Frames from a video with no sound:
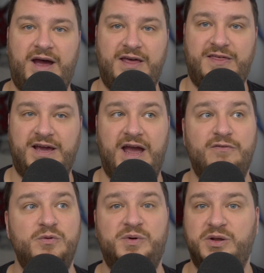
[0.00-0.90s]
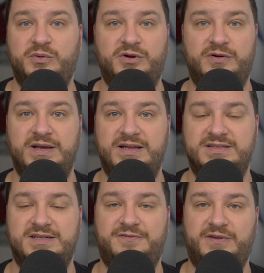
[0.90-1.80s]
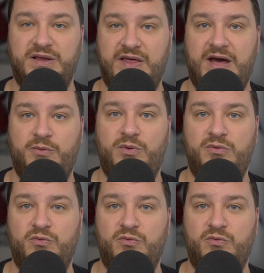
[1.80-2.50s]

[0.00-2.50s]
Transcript: I think everybody would agree that stuff like that would